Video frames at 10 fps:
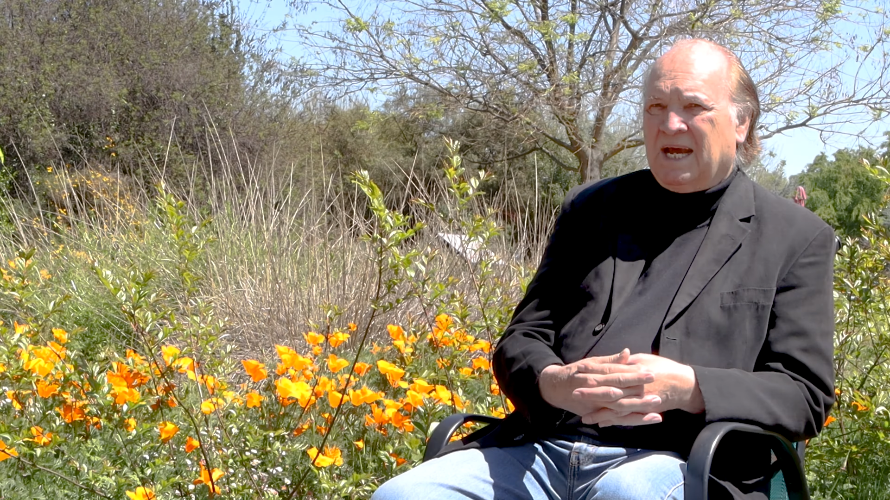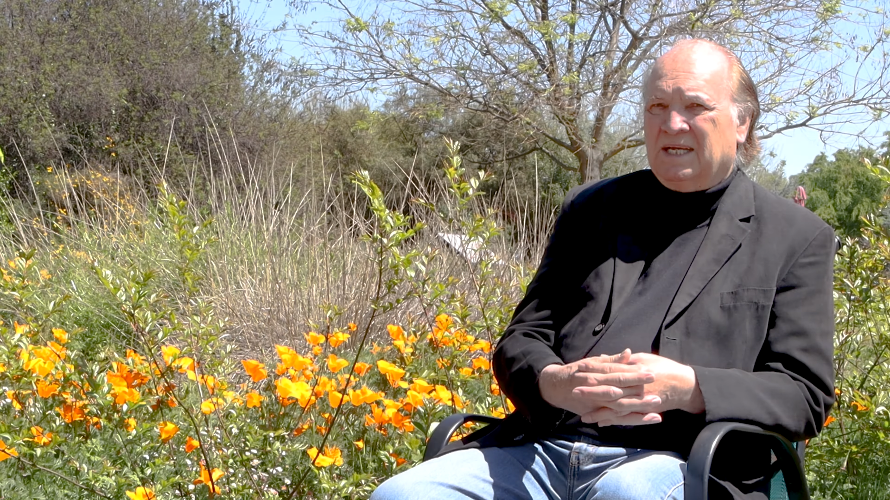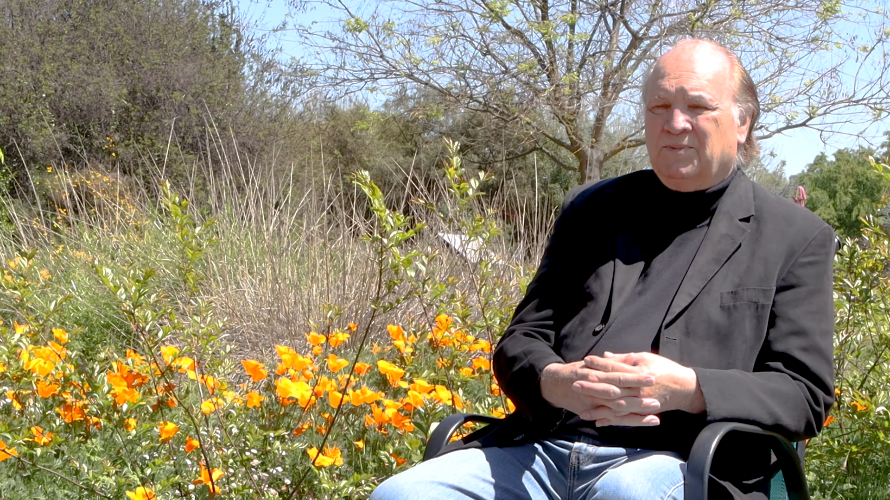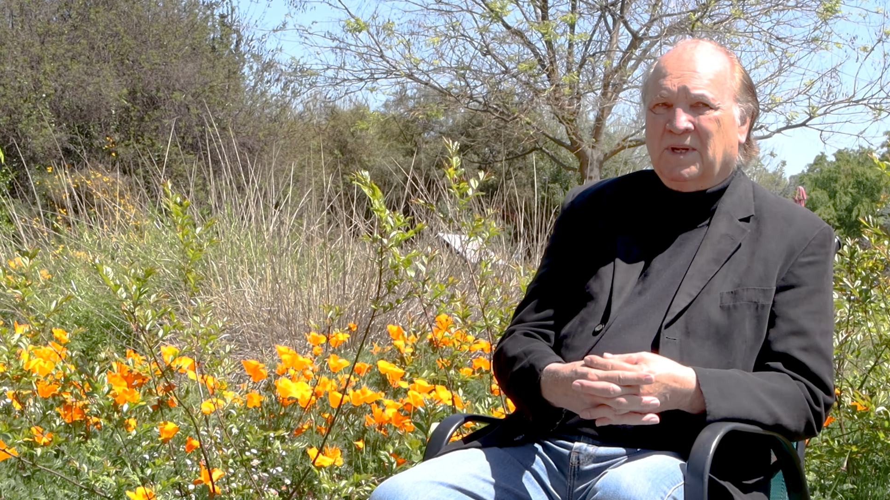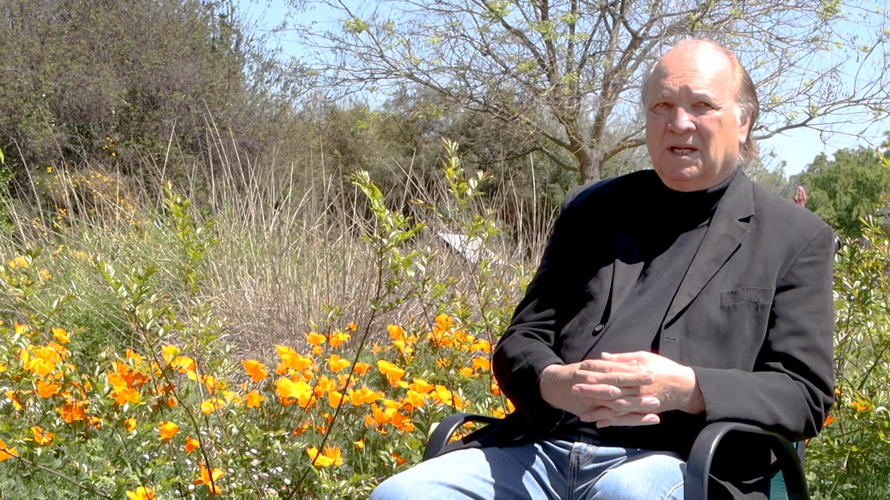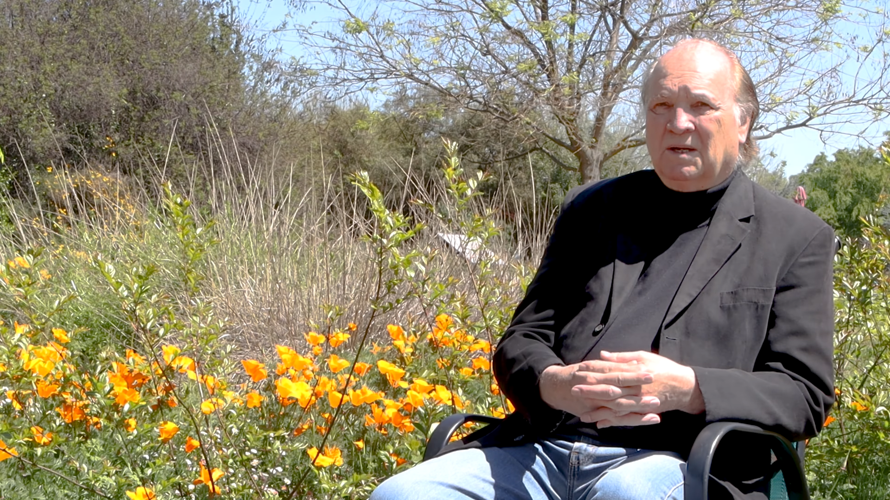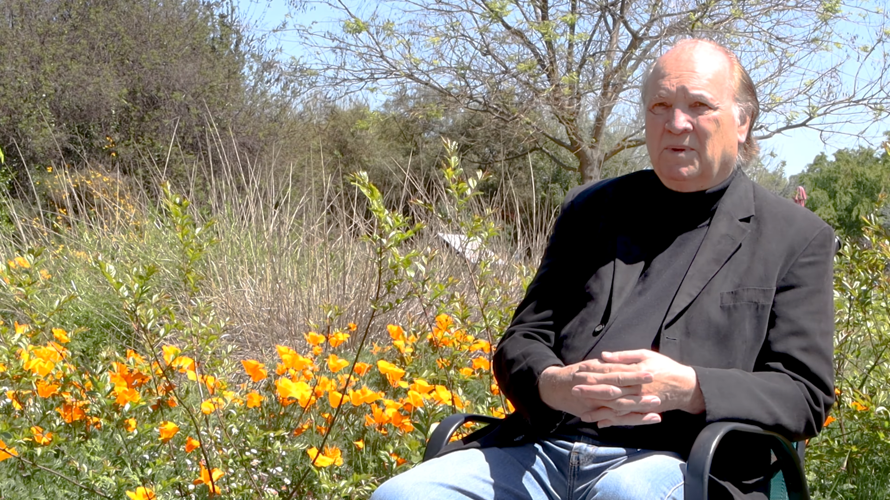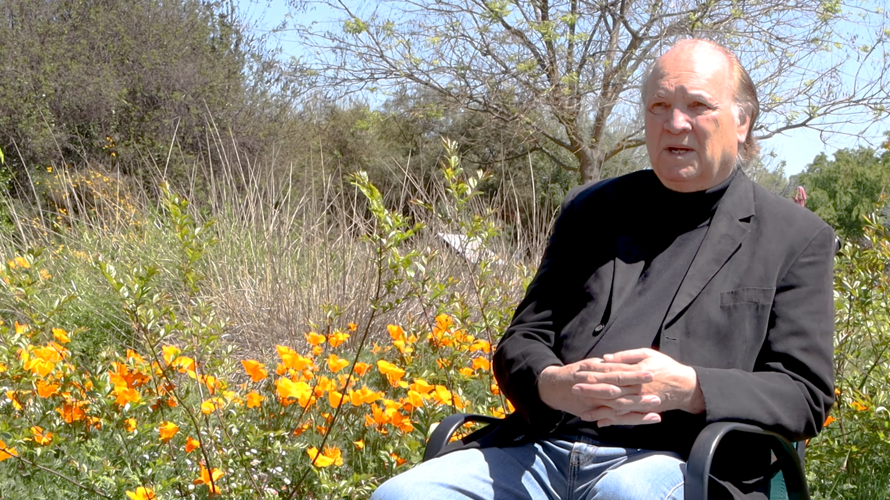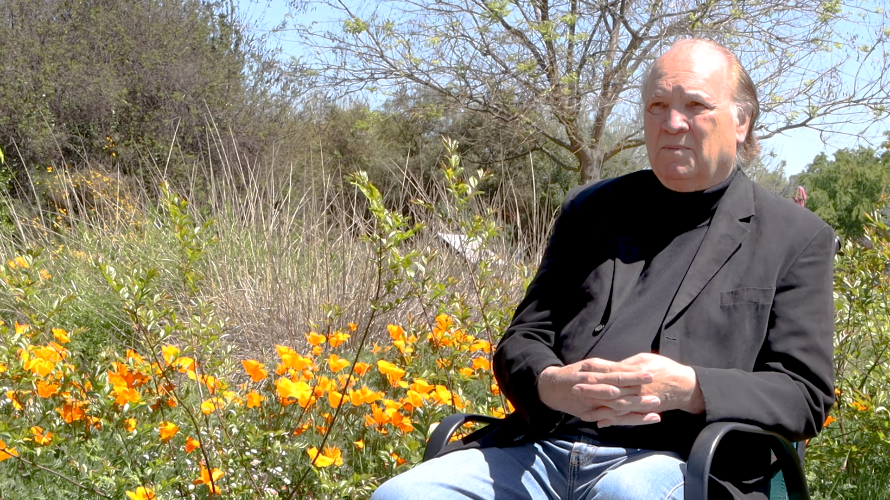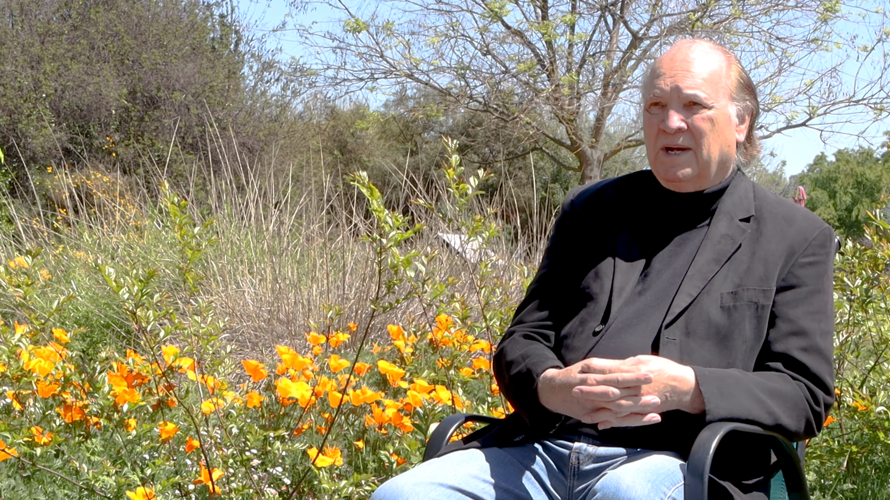had asked me a little
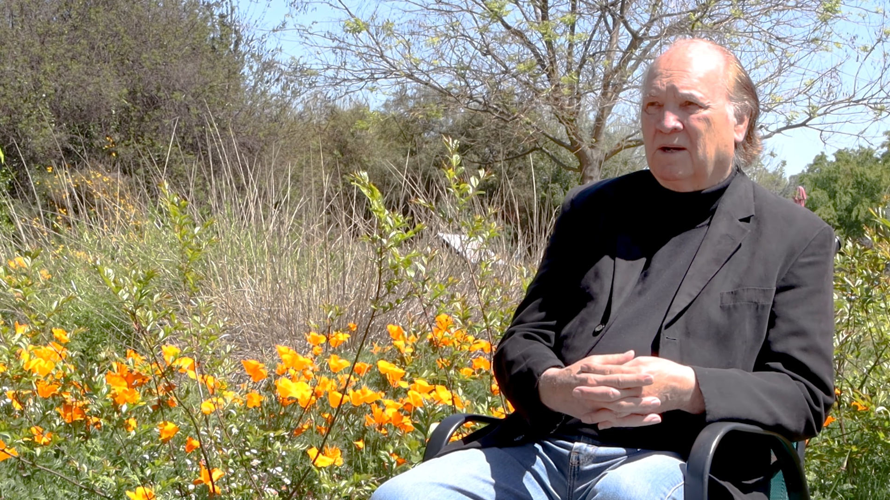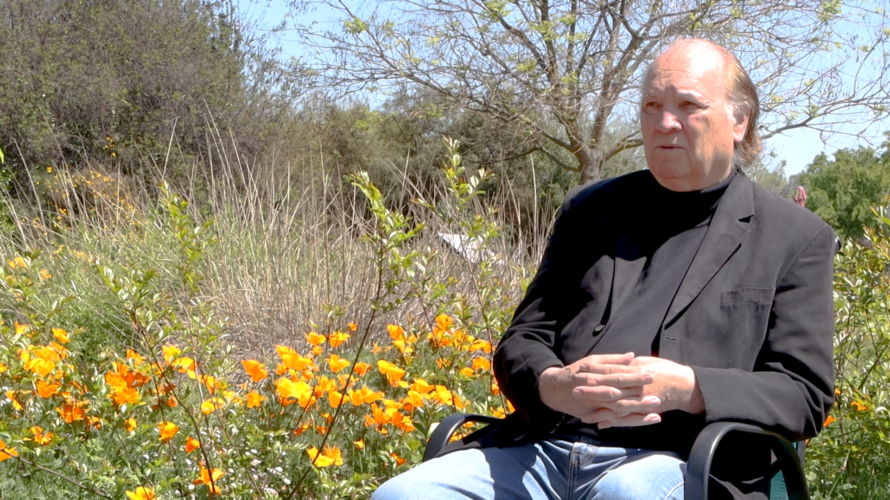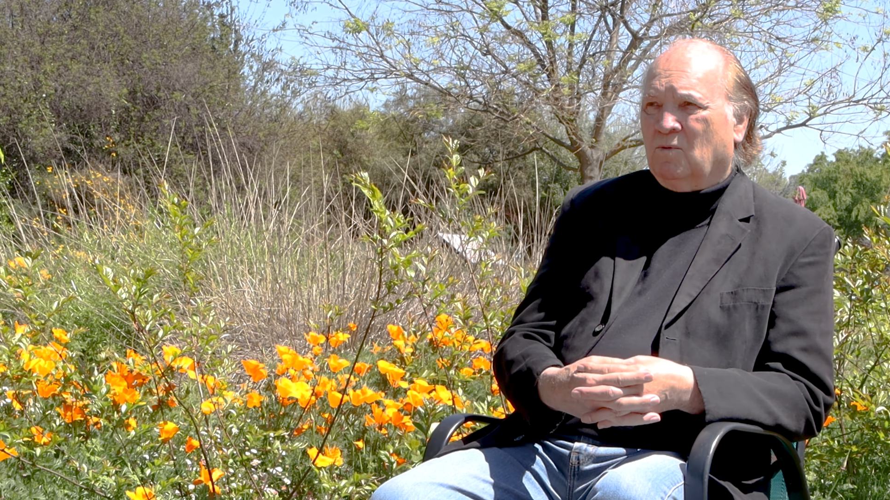bit about